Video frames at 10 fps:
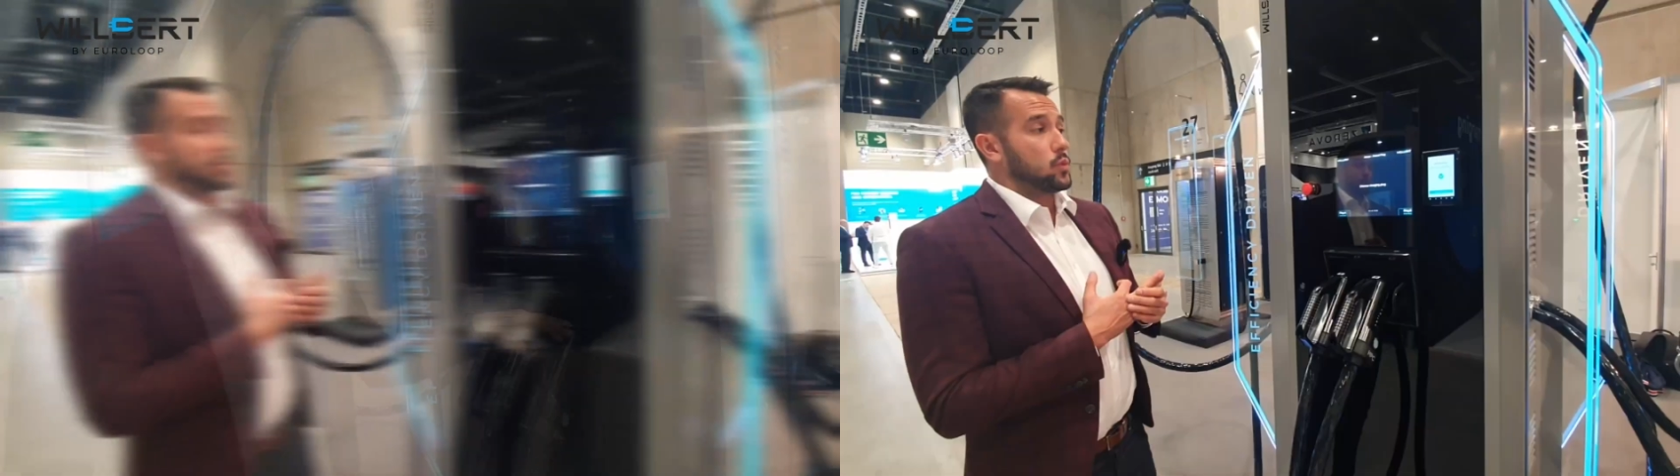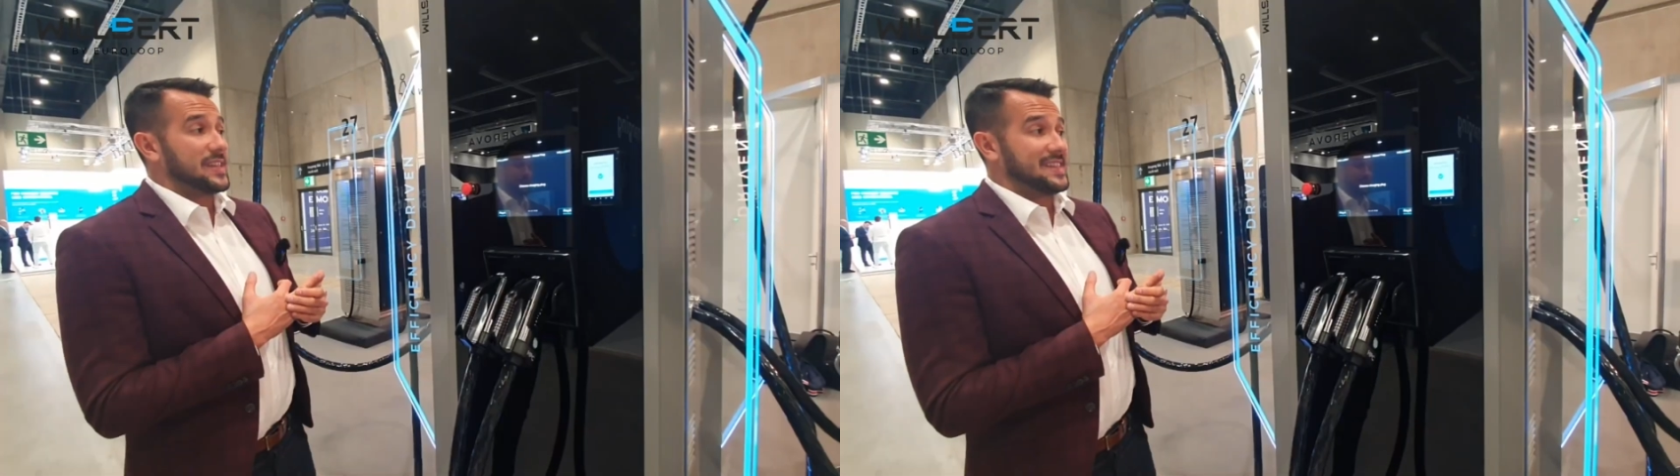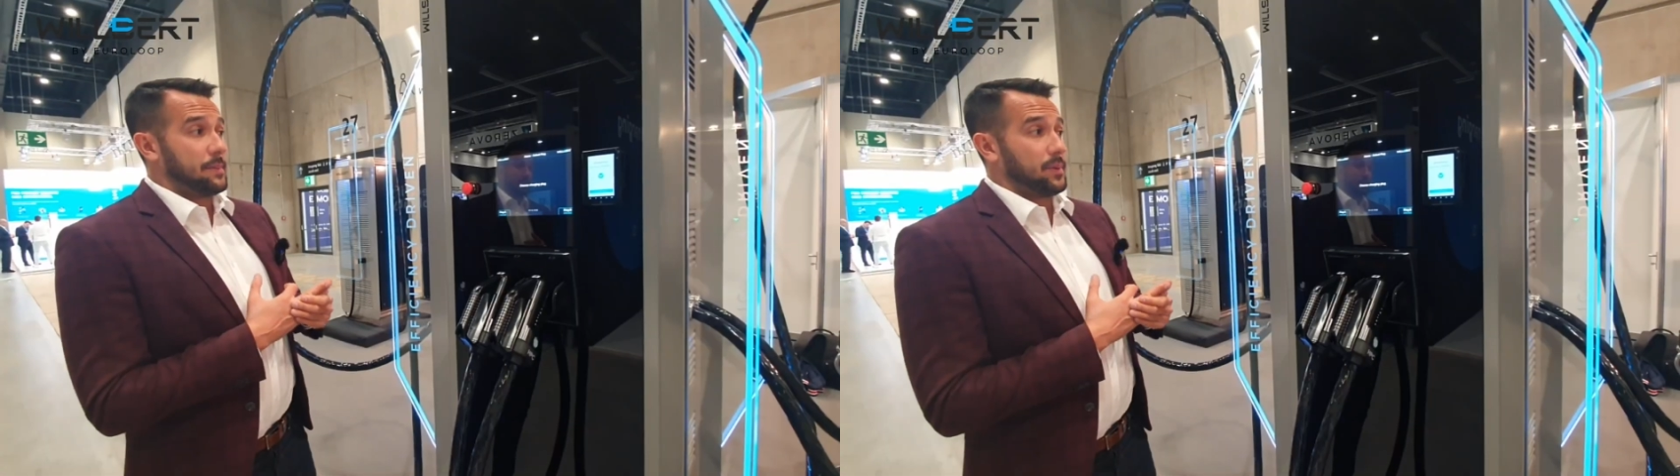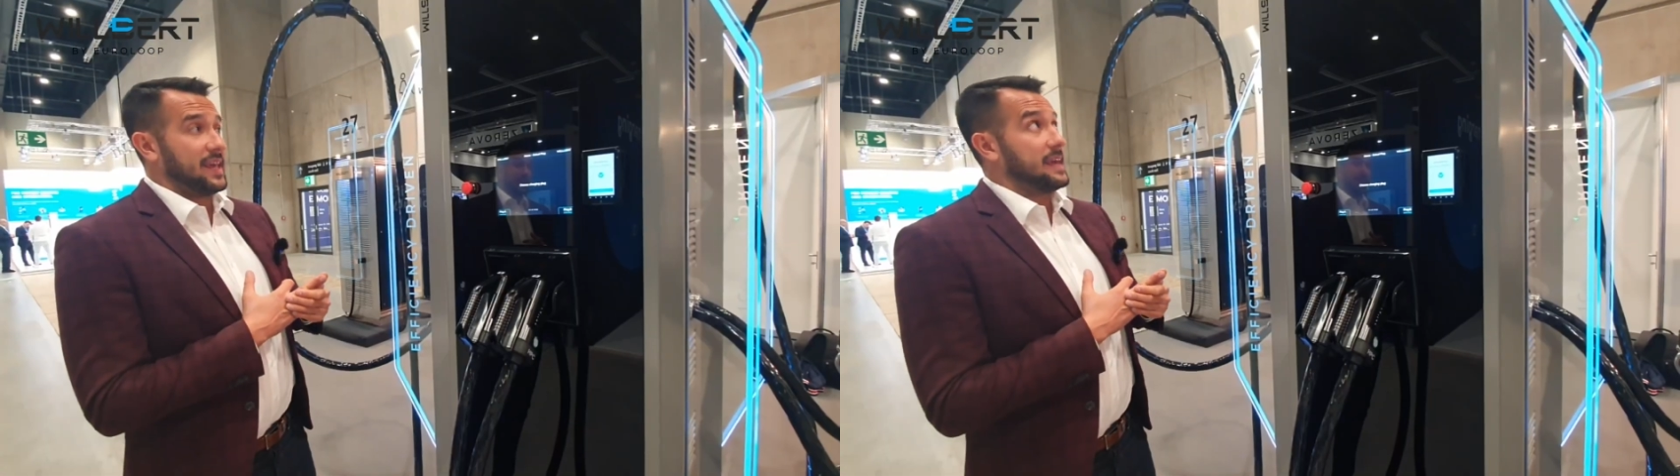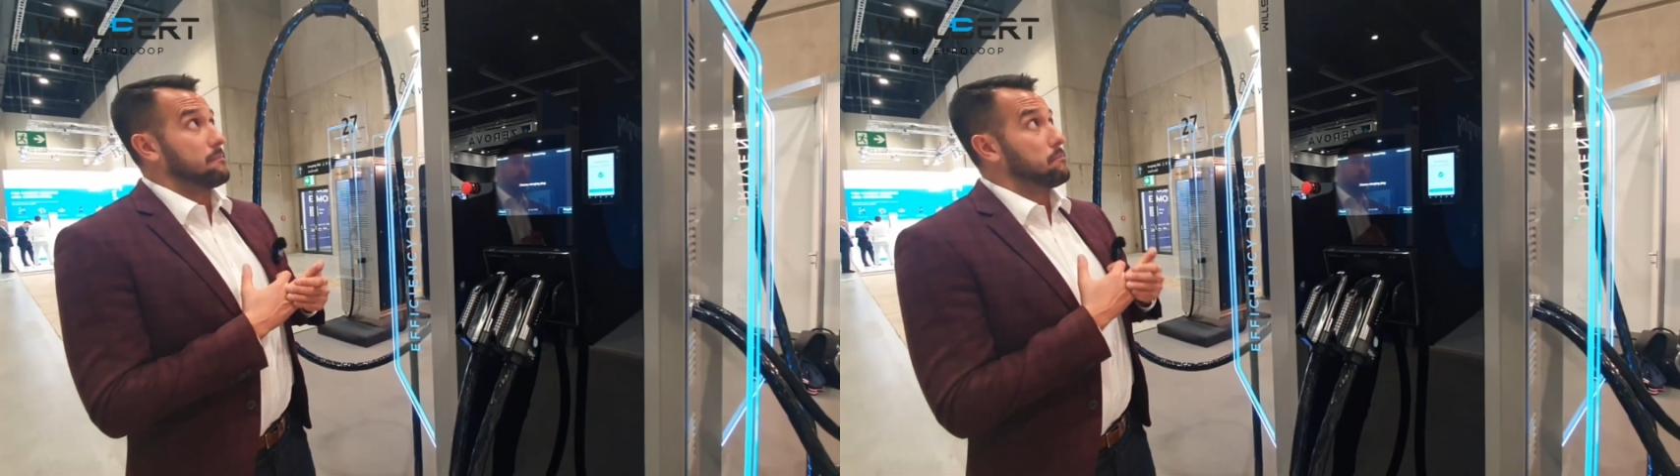We
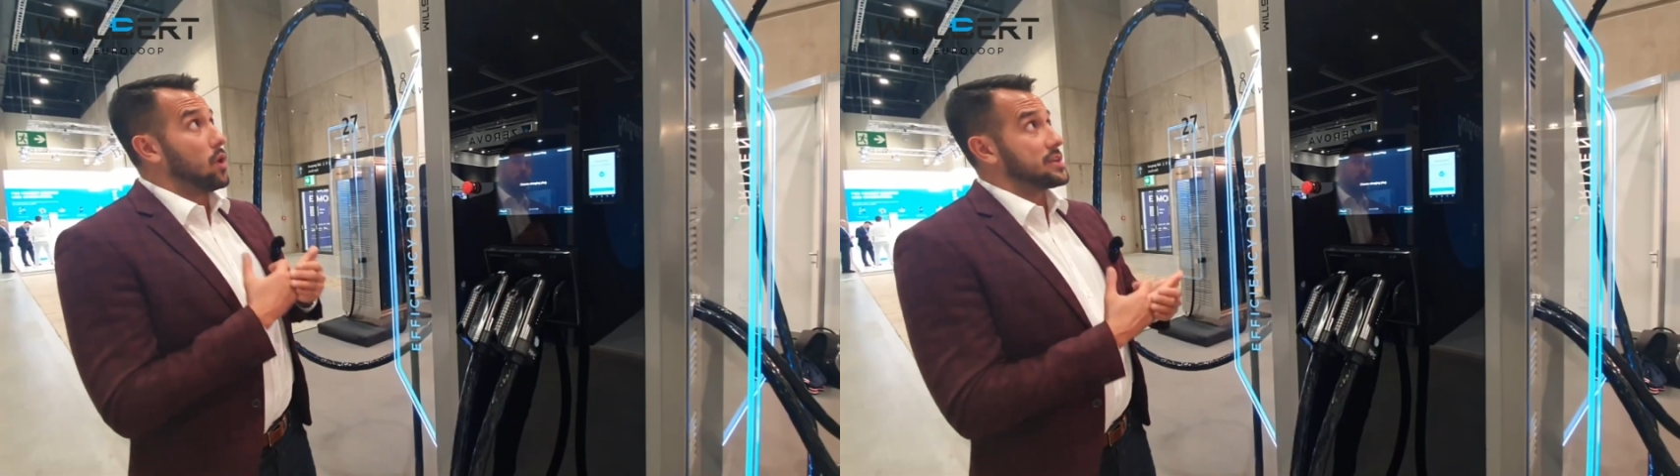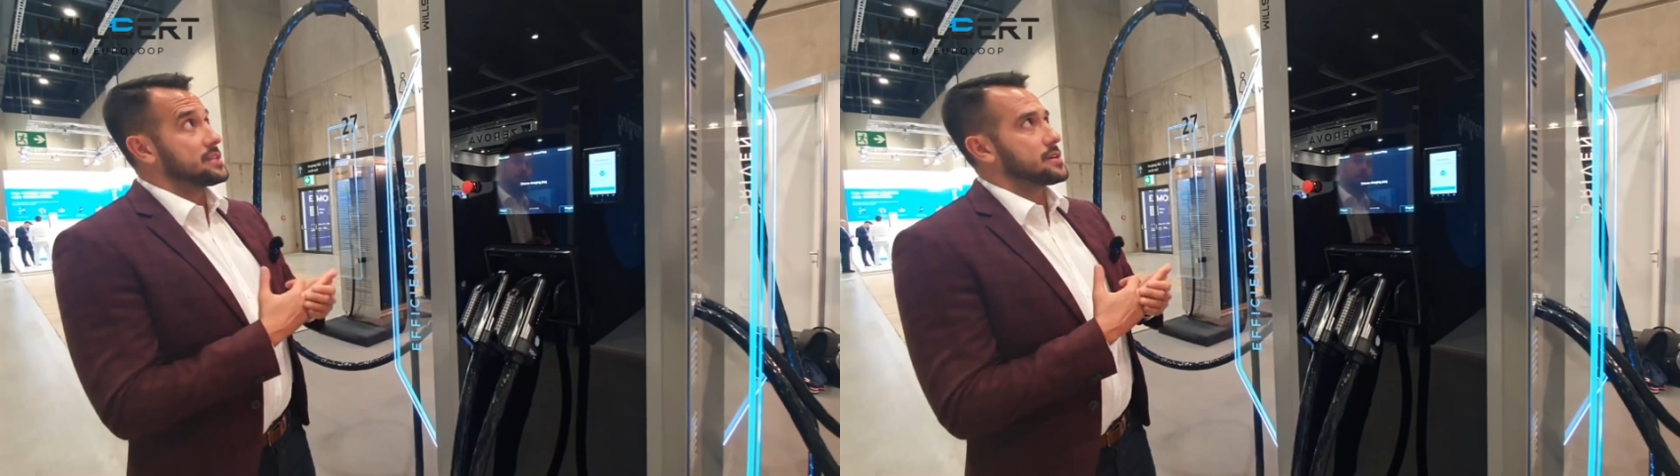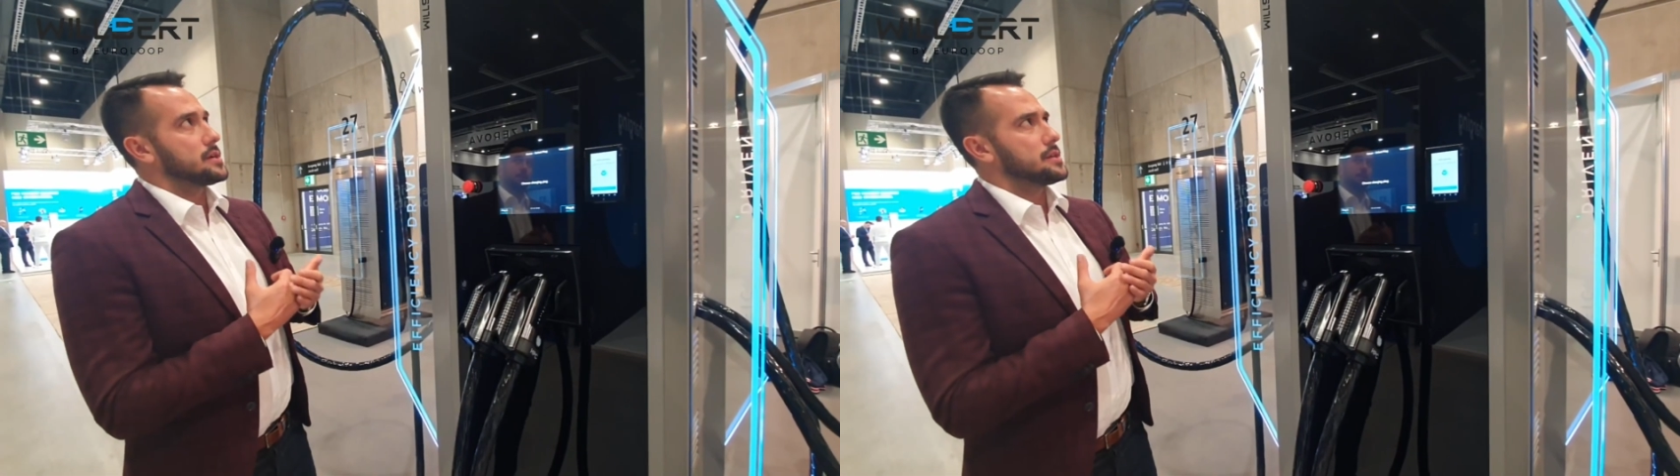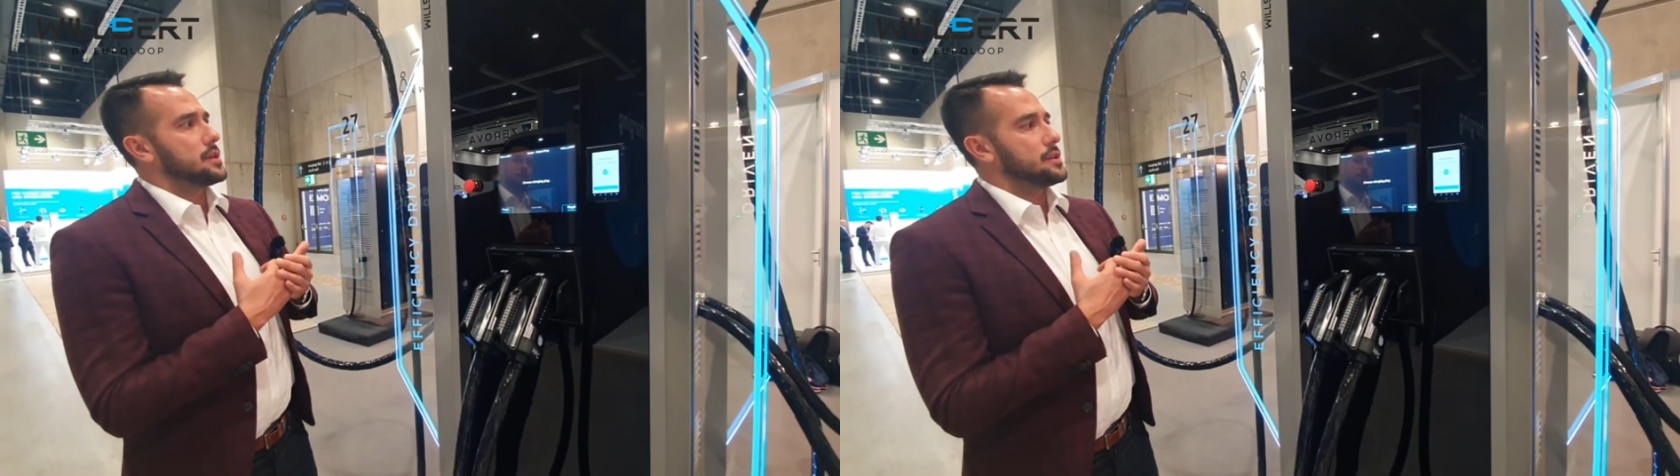deeply monitor